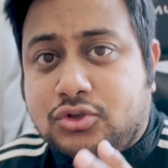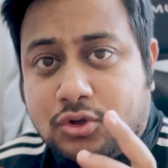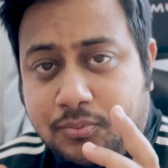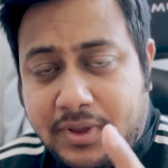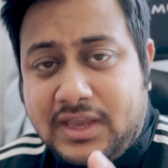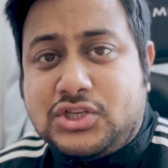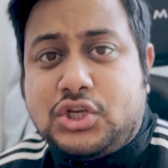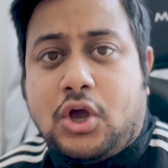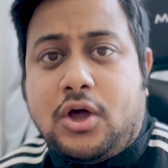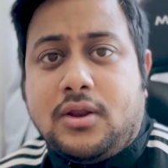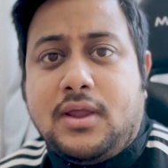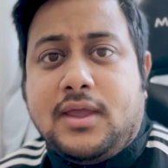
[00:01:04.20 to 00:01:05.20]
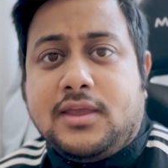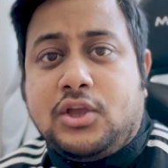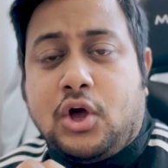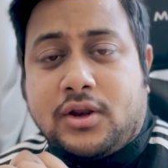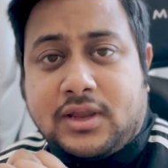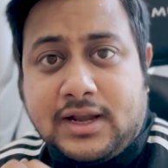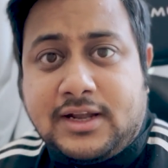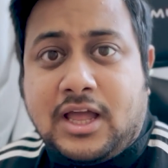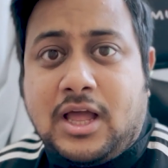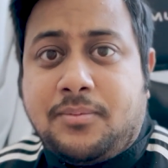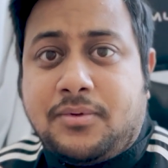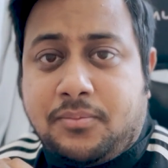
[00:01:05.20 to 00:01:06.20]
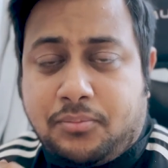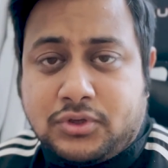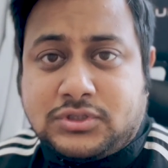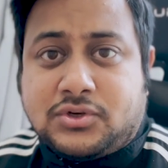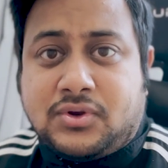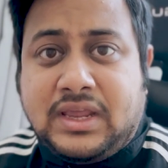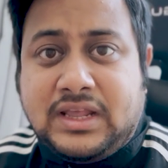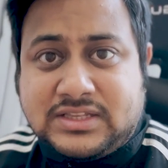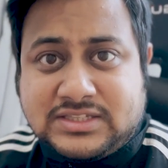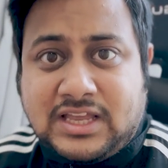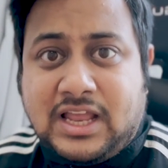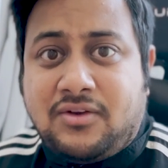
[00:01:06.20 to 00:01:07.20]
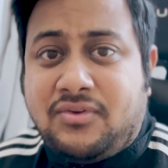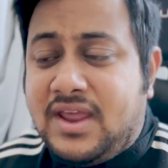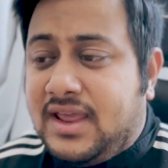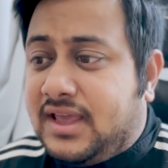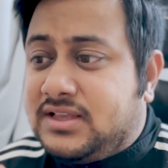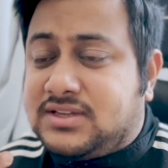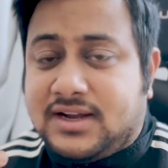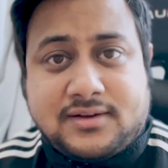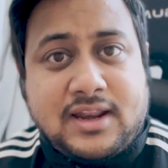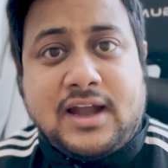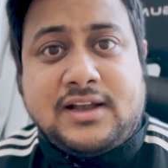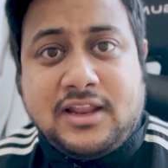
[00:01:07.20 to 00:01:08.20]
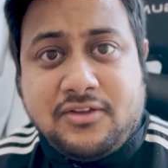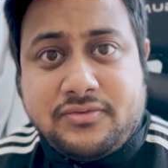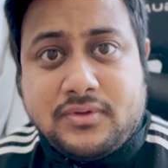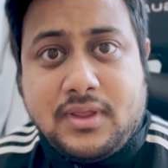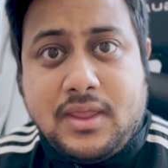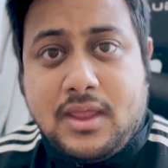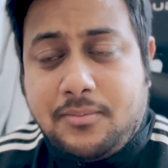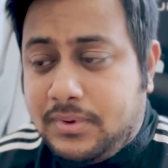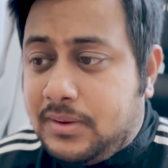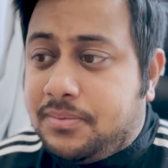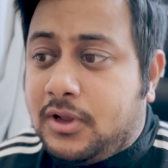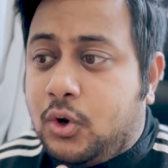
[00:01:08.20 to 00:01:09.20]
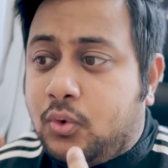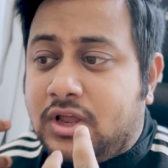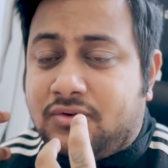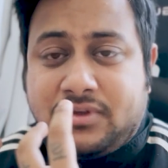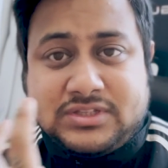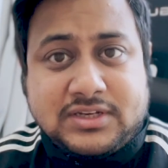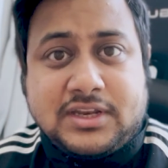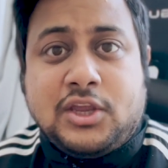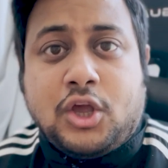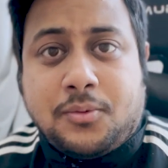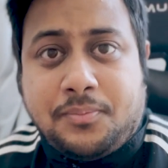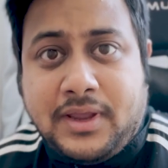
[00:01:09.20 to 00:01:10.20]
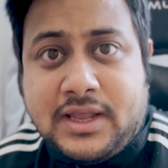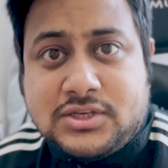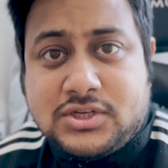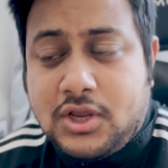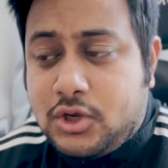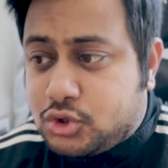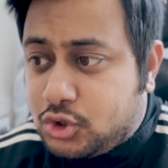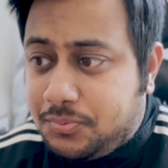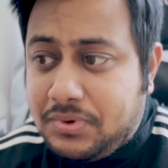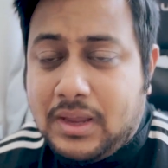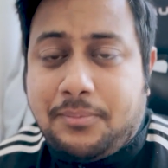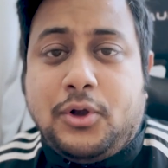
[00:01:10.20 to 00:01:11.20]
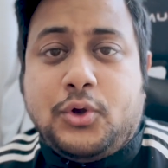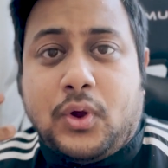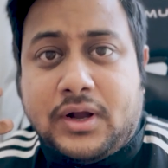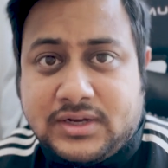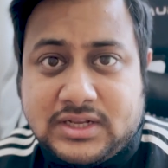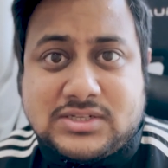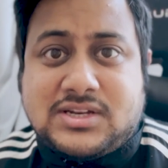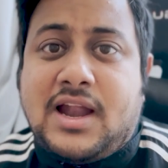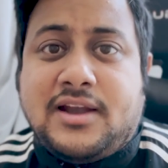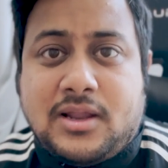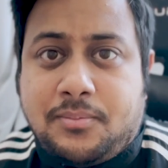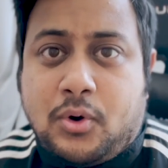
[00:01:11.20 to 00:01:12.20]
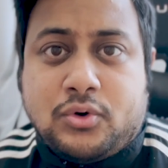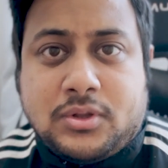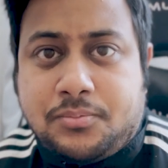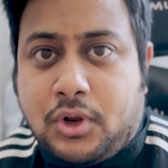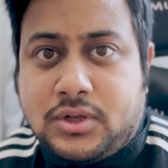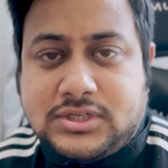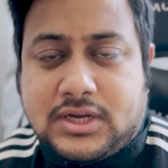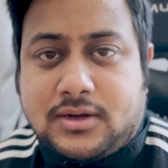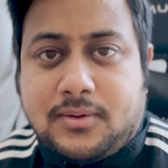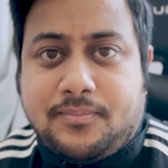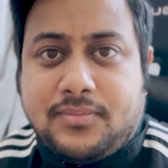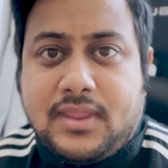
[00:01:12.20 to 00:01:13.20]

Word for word: so make sure your github repository itself is attractive people who are visiting your page should be able to understand about the project